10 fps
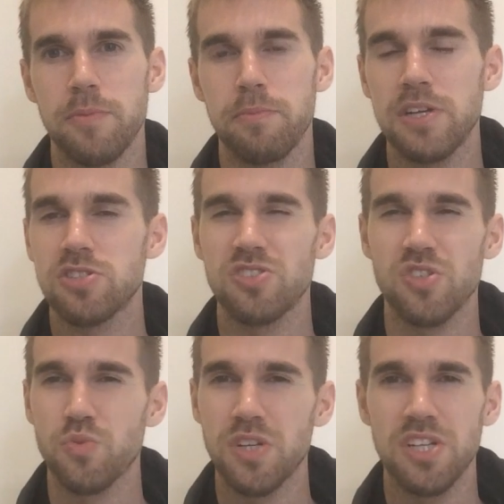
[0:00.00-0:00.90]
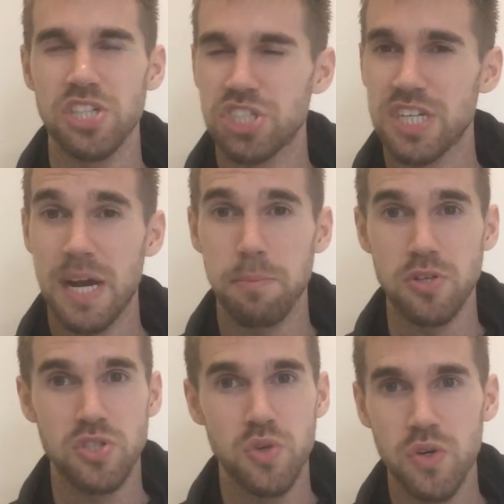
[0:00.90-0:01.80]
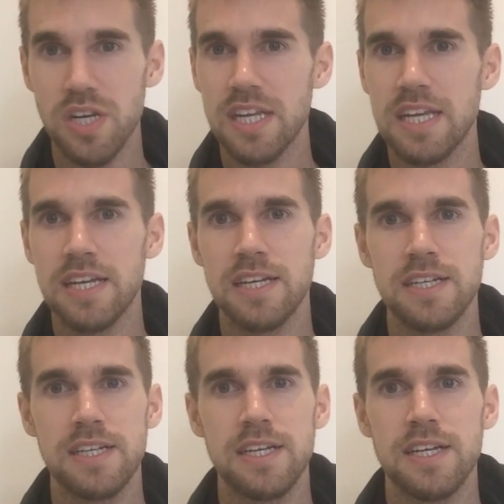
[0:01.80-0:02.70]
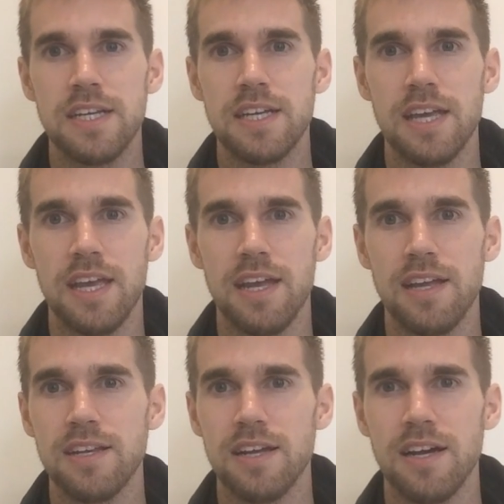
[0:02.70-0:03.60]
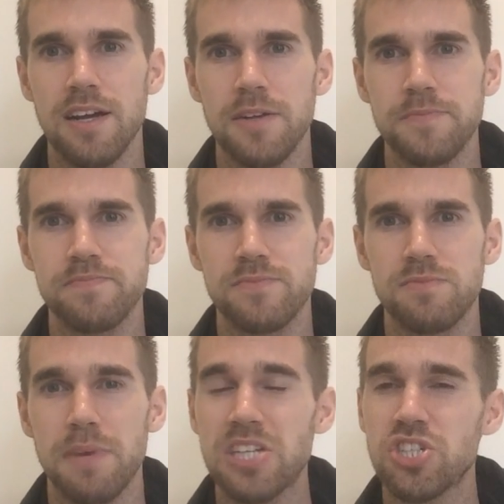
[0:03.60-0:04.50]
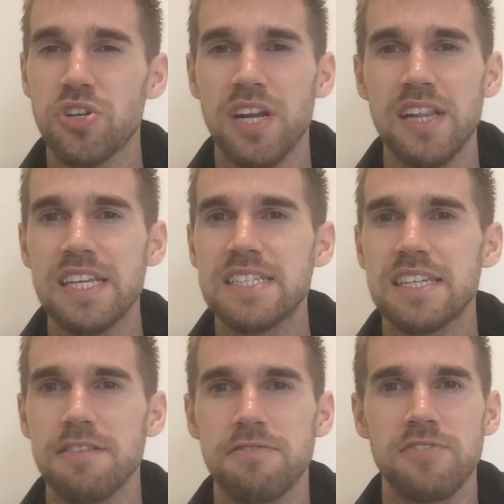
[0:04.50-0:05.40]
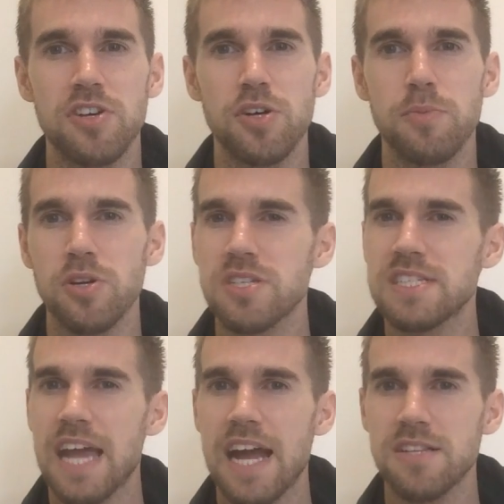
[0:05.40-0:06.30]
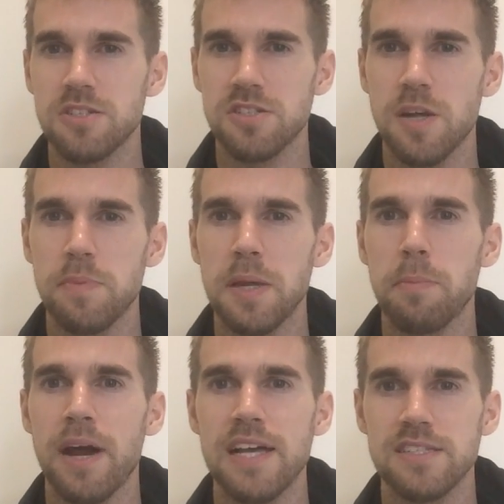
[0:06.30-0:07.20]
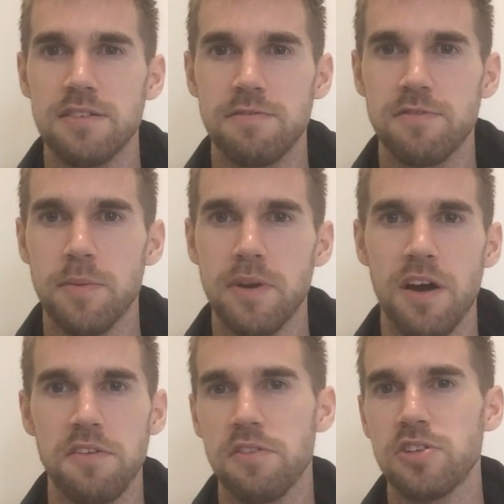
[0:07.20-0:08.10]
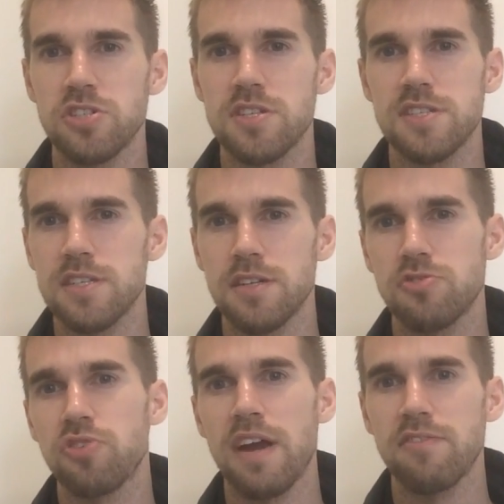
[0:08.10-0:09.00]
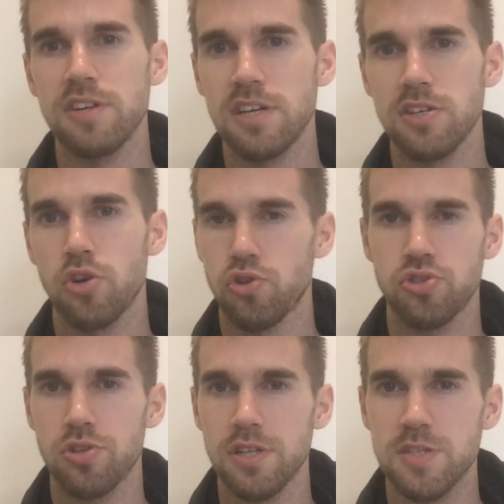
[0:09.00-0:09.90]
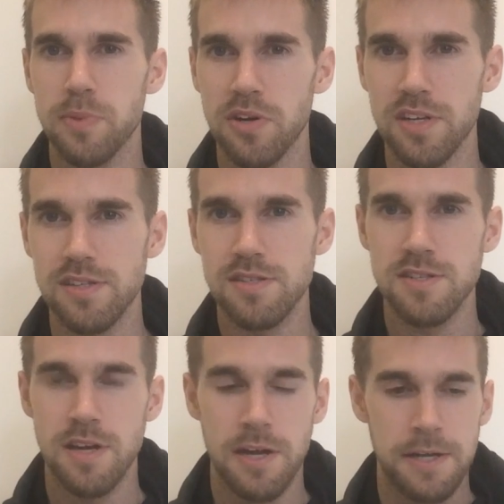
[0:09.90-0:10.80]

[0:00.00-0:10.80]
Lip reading: Make sure it's a real legit opportunity, and make sure you can at least get film or stats or something positive from it other than just the traveling and cultural experience.